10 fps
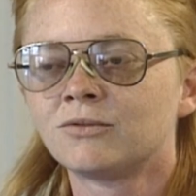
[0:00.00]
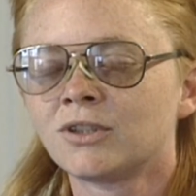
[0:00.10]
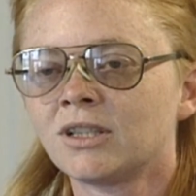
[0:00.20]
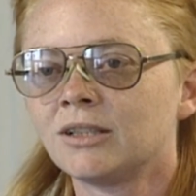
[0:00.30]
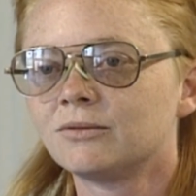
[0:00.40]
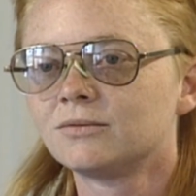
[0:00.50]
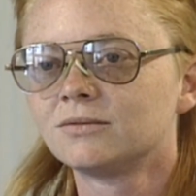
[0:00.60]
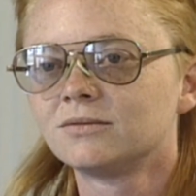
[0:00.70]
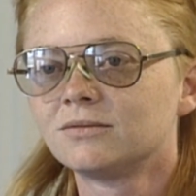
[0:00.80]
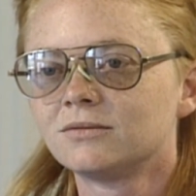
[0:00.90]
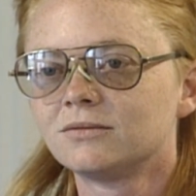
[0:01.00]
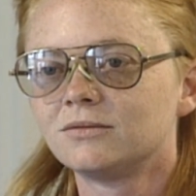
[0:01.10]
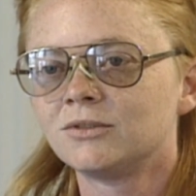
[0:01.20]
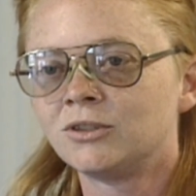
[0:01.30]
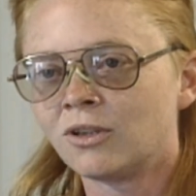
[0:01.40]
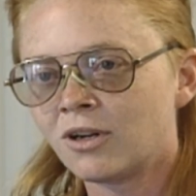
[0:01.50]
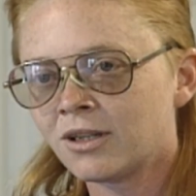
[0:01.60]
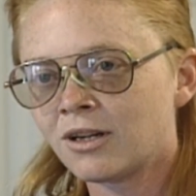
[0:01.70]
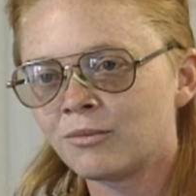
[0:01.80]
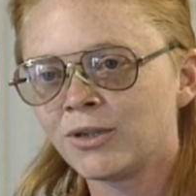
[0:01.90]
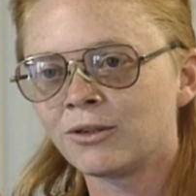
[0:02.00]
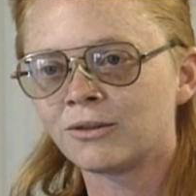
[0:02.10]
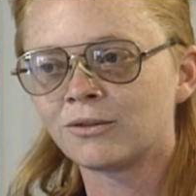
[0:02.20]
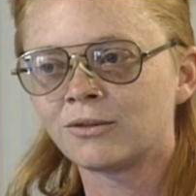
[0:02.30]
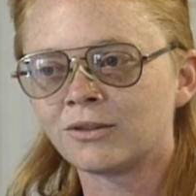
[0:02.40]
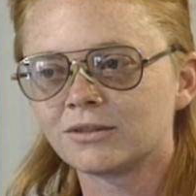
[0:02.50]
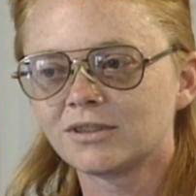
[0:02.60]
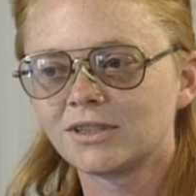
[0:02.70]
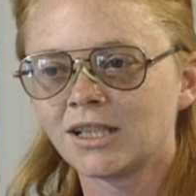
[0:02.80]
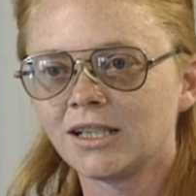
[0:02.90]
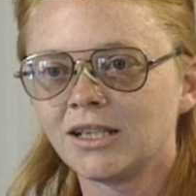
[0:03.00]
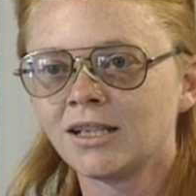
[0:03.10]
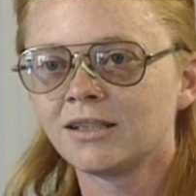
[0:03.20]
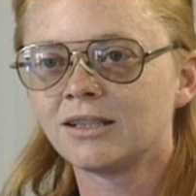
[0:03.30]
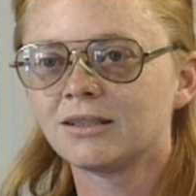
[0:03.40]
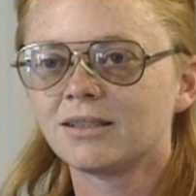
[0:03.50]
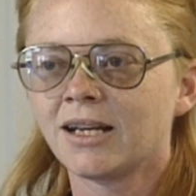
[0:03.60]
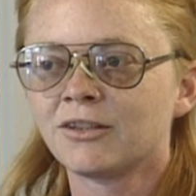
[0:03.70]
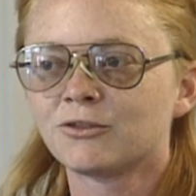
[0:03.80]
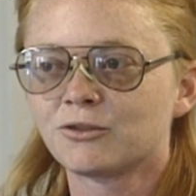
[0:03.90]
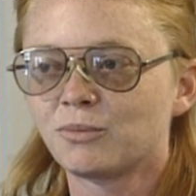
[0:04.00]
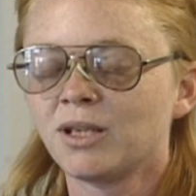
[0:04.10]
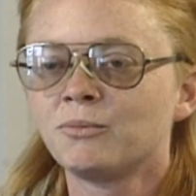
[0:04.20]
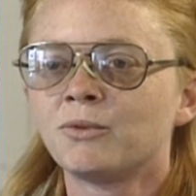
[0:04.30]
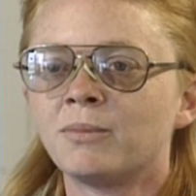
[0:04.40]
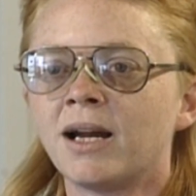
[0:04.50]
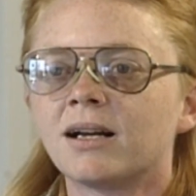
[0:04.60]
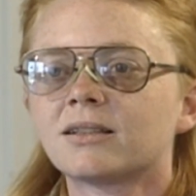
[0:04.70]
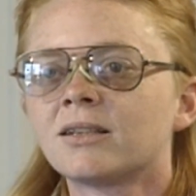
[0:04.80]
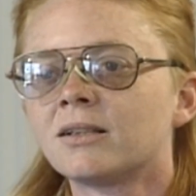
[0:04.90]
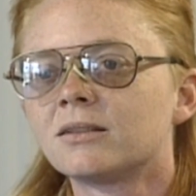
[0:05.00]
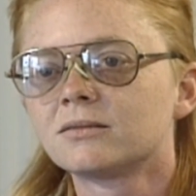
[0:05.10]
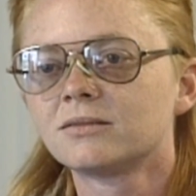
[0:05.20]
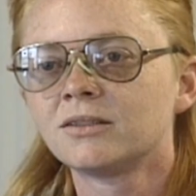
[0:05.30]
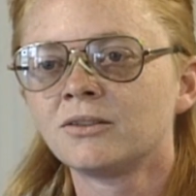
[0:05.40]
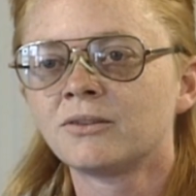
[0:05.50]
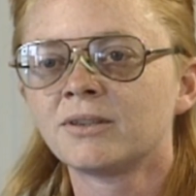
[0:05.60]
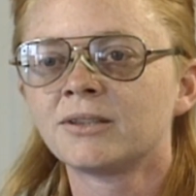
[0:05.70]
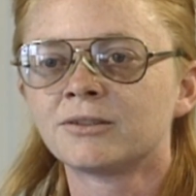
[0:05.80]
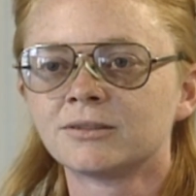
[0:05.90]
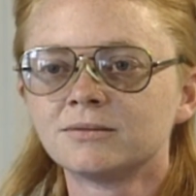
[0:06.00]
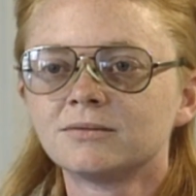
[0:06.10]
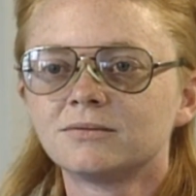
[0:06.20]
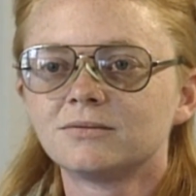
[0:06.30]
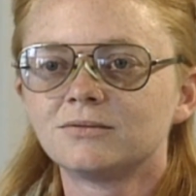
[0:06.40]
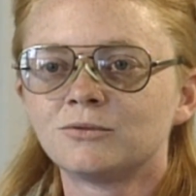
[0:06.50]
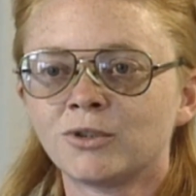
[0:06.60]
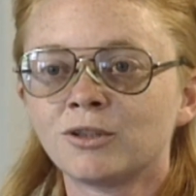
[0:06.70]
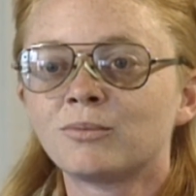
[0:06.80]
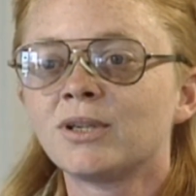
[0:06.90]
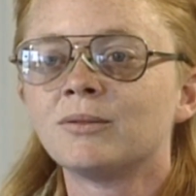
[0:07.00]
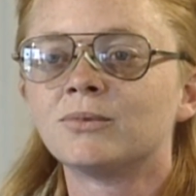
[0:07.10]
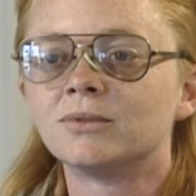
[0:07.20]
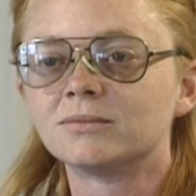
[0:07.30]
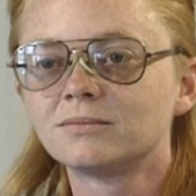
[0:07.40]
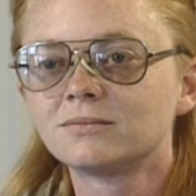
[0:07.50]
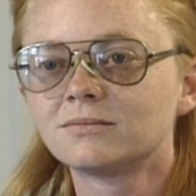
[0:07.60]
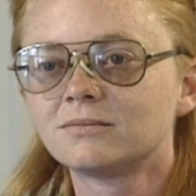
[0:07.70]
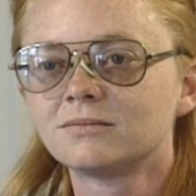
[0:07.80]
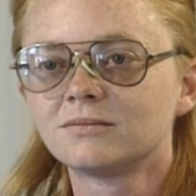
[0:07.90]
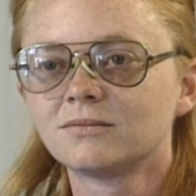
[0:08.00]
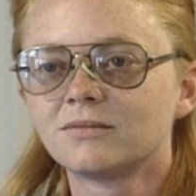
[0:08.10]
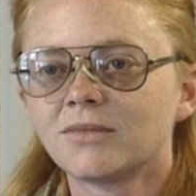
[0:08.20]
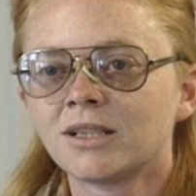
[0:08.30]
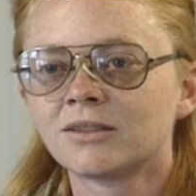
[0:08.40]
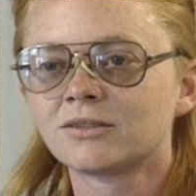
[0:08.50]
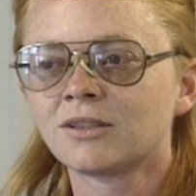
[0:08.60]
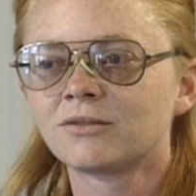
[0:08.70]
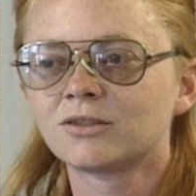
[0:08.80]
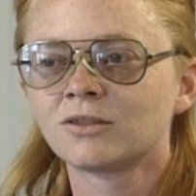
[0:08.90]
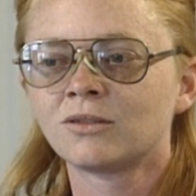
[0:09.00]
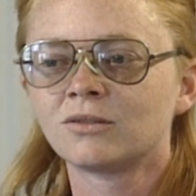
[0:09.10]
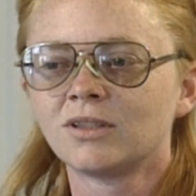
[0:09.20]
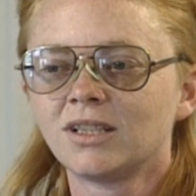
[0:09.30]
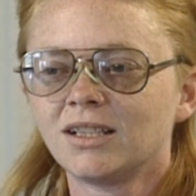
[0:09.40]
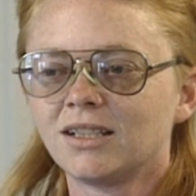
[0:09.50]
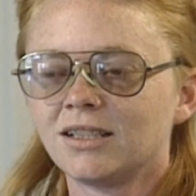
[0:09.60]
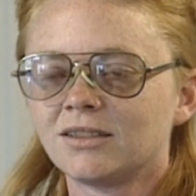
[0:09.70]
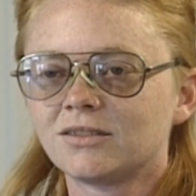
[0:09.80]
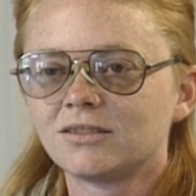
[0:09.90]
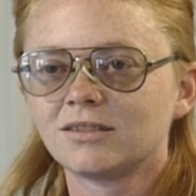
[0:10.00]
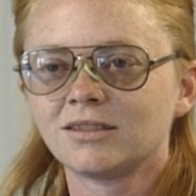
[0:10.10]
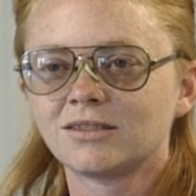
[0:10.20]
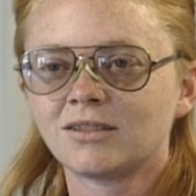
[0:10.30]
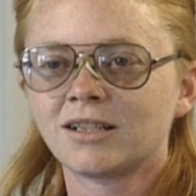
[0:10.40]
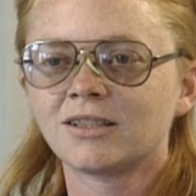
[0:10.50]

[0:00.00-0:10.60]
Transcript: really dawn on me or, or sank in that, hey, there's people back there, you know, that are real people and stuff. So it's, it's not